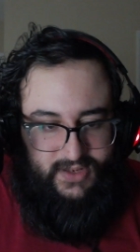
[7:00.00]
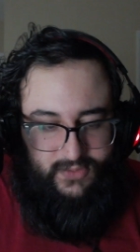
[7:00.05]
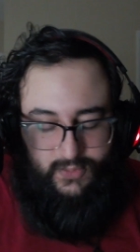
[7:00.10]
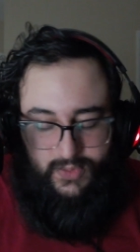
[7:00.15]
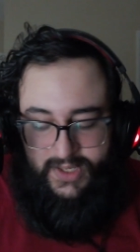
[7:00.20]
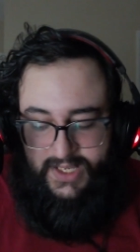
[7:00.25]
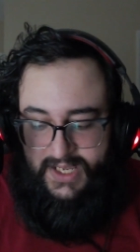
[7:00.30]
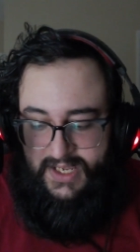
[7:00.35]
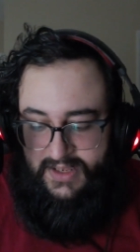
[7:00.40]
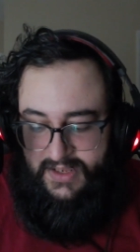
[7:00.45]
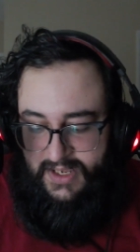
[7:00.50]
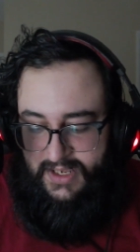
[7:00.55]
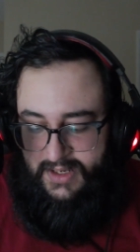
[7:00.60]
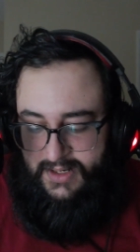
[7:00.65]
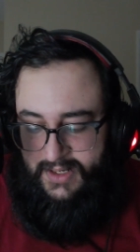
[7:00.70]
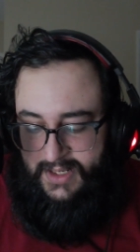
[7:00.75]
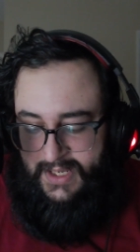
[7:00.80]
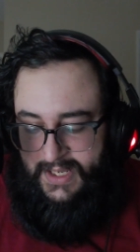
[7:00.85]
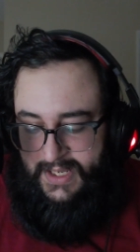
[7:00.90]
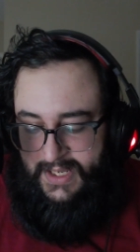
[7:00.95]
what he
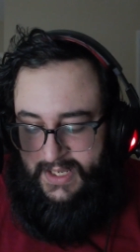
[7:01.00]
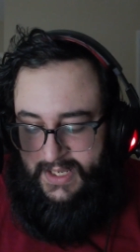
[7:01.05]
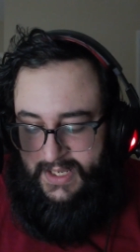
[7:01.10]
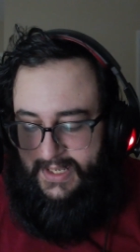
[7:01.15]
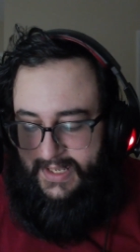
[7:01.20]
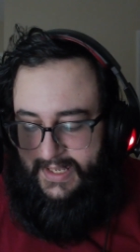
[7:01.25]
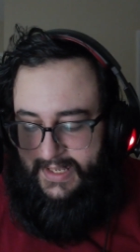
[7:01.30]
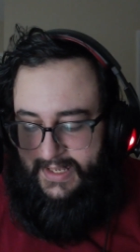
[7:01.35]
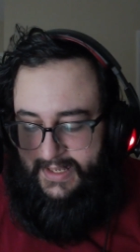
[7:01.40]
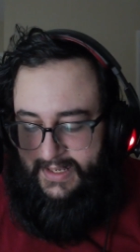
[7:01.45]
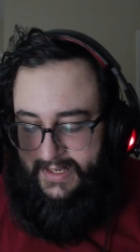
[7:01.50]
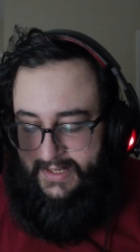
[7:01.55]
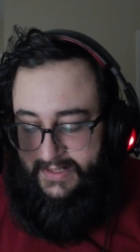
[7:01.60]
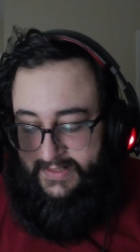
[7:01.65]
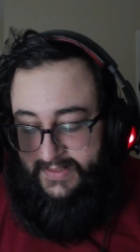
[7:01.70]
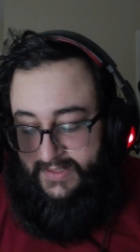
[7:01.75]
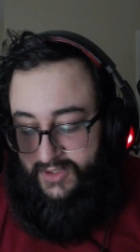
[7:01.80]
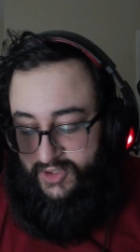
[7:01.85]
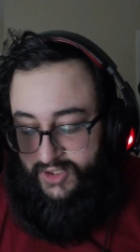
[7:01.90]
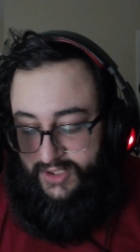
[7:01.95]
did uh, and
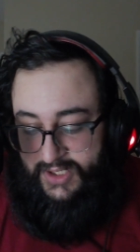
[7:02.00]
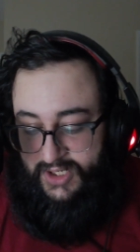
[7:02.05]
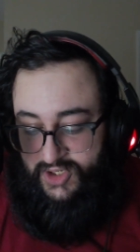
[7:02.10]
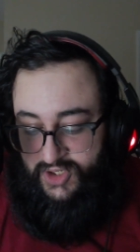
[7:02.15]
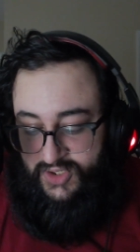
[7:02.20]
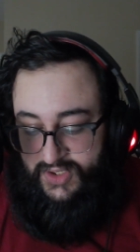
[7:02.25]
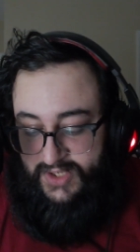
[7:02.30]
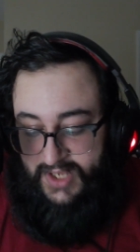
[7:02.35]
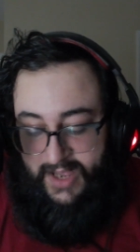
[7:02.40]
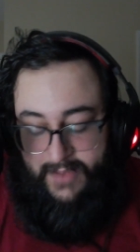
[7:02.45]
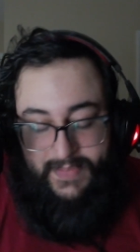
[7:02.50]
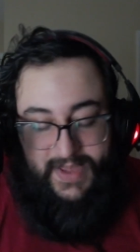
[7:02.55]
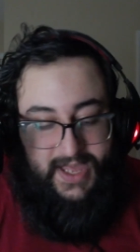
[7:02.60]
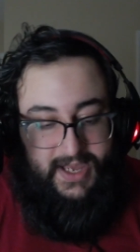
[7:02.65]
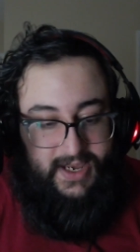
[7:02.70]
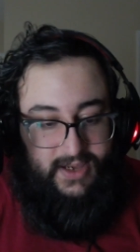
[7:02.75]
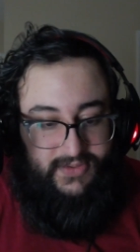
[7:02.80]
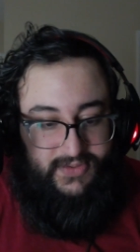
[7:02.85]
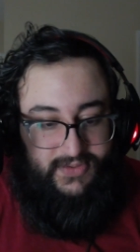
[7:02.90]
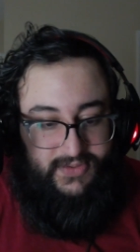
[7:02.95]
essentially just not
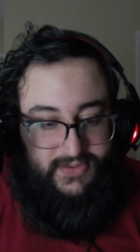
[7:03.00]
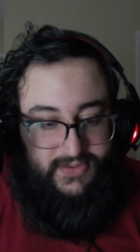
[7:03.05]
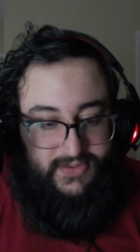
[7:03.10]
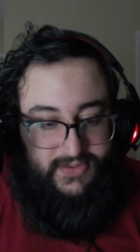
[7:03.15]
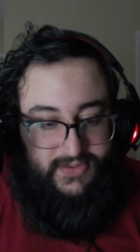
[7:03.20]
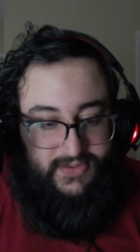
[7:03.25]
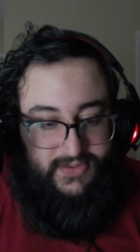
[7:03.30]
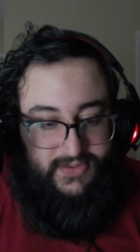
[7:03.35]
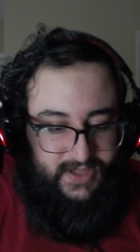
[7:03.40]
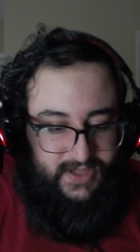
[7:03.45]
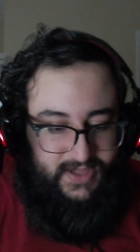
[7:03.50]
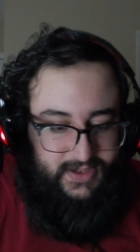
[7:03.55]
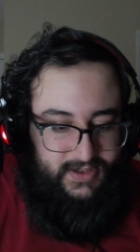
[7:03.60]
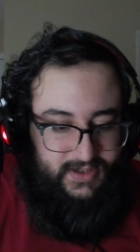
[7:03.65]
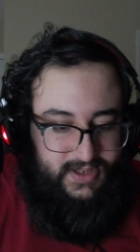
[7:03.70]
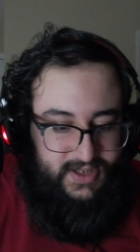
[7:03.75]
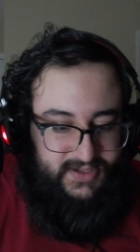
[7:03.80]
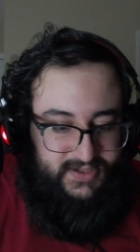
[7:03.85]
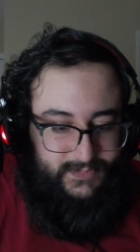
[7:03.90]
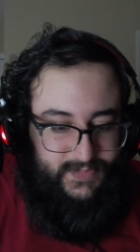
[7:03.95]
paying out the team.
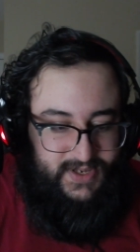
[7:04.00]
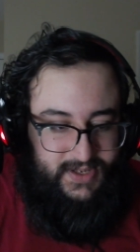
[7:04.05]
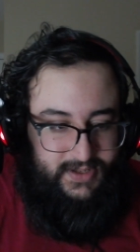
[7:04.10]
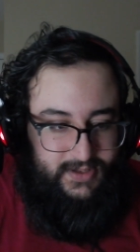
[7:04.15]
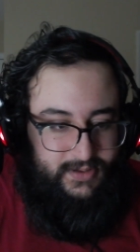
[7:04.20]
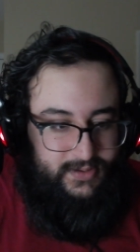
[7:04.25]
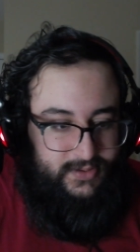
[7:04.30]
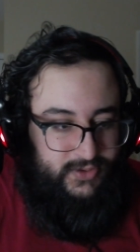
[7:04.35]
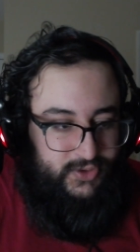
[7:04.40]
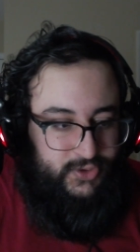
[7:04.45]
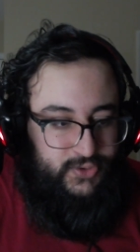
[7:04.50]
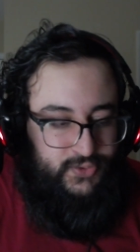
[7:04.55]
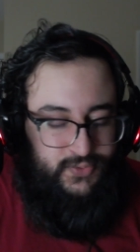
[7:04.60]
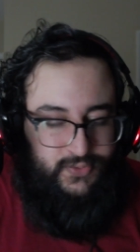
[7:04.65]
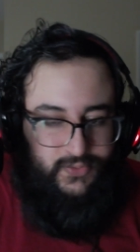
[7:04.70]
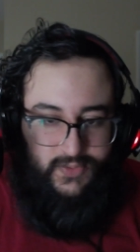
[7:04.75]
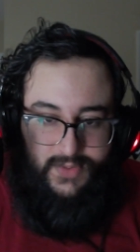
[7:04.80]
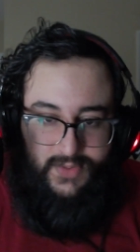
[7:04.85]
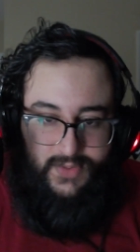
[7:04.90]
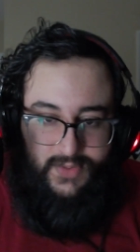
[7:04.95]
And it's been
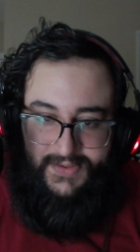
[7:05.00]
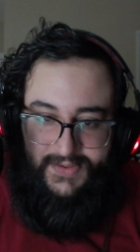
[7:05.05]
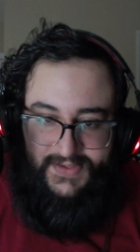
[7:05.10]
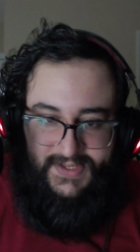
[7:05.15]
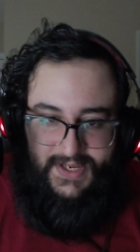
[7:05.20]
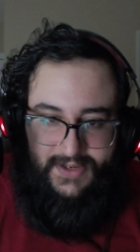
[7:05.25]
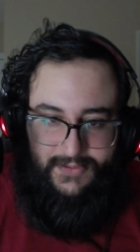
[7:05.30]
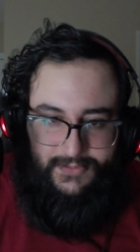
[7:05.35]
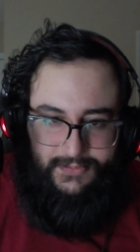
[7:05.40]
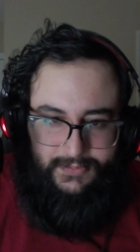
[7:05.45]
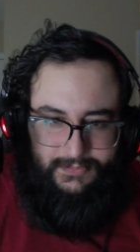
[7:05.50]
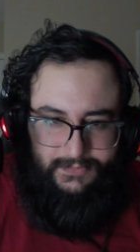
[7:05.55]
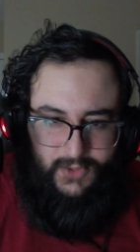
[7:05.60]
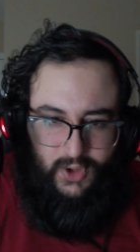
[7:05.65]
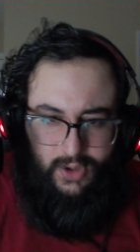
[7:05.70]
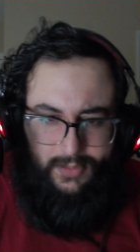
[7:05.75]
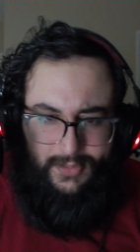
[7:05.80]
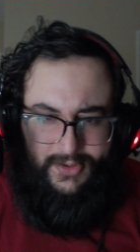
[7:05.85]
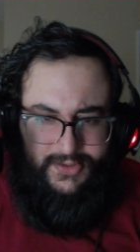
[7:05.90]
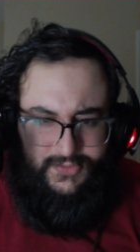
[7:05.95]
two, three months now,
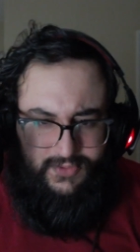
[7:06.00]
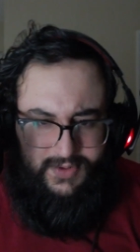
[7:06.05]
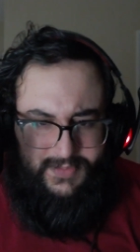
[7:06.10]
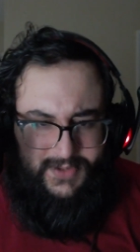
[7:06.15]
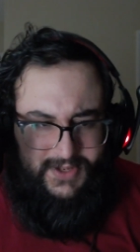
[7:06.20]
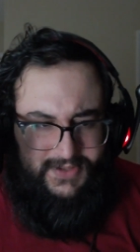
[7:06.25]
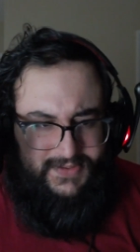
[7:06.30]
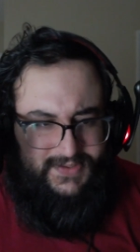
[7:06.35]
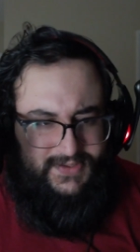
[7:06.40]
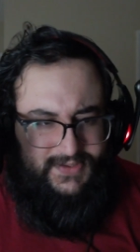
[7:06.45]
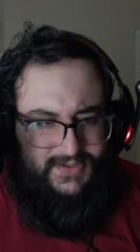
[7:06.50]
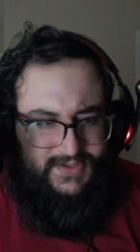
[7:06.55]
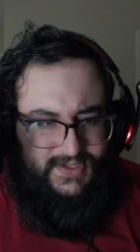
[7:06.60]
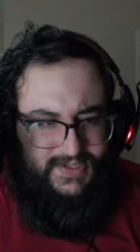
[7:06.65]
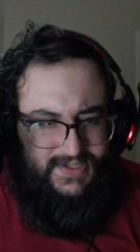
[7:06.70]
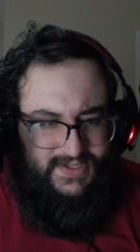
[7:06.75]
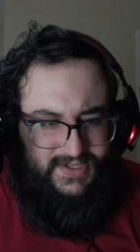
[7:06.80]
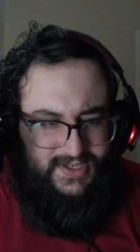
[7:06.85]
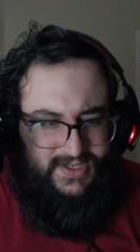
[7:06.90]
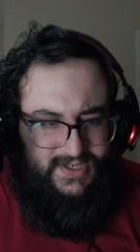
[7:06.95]
almost three months
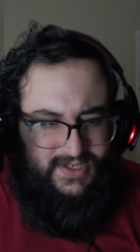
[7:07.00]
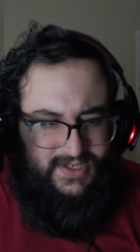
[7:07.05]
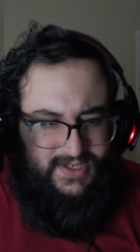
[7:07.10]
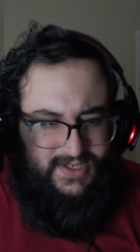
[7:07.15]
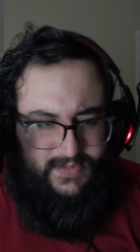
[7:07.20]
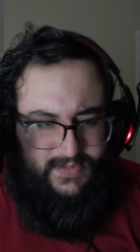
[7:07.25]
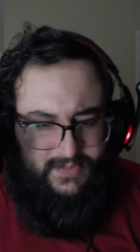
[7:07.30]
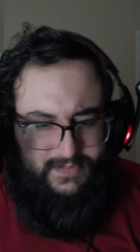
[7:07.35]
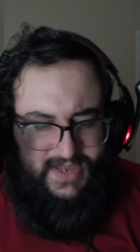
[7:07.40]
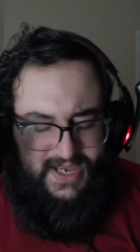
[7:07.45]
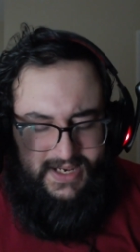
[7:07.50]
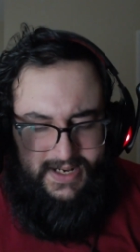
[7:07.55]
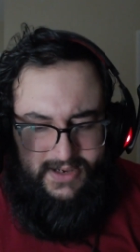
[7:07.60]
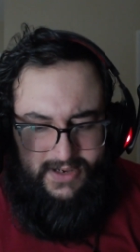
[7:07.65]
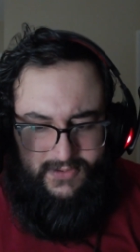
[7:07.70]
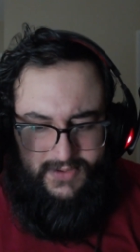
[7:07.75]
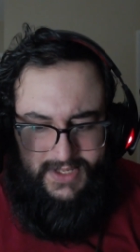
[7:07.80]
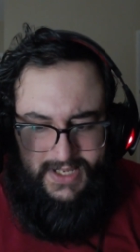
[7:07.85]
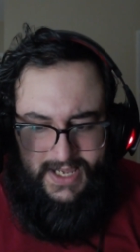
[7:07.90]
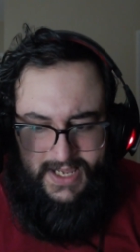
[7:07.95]
since the team has not been paid
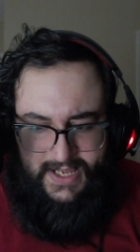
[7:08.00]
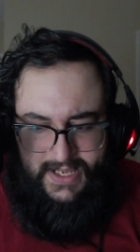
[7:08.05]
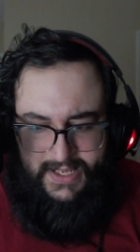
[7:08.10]
out.